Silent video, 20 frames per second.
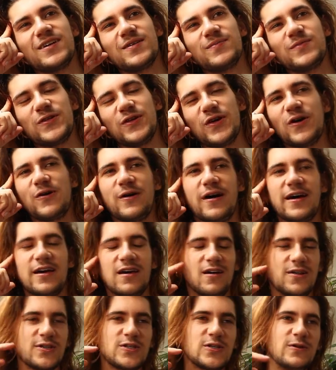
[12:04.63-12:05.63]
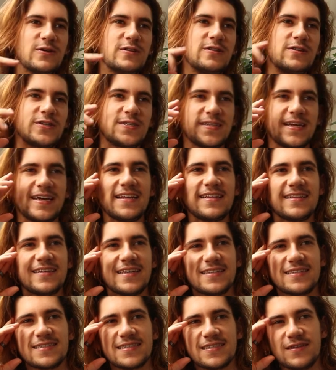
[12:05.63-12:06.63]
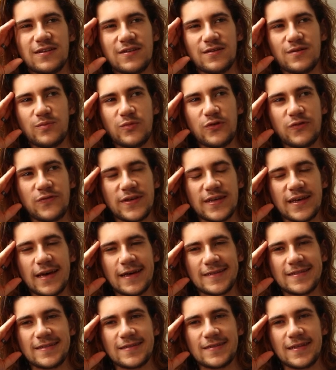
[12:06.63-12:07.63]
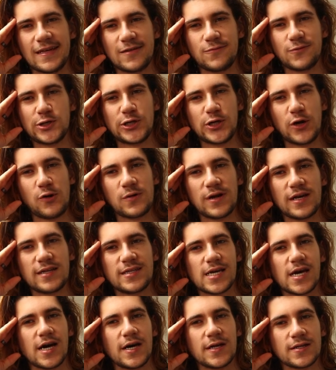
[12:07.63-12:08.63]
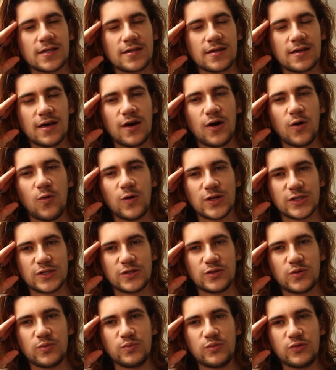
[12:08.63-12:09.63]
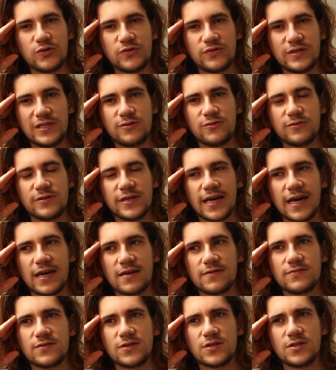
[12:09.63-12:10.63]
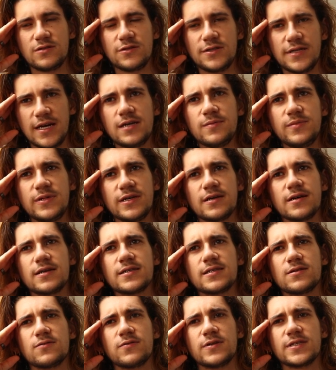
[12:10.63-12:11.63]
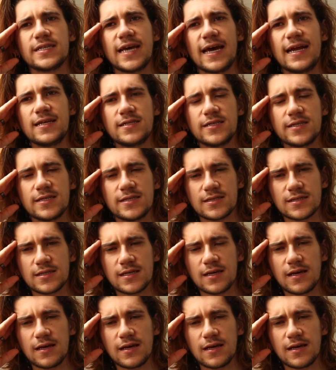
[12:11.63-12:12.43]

But no, I also understand that the movie that was shown at Cannes wasn't the movie we have today, because it was edited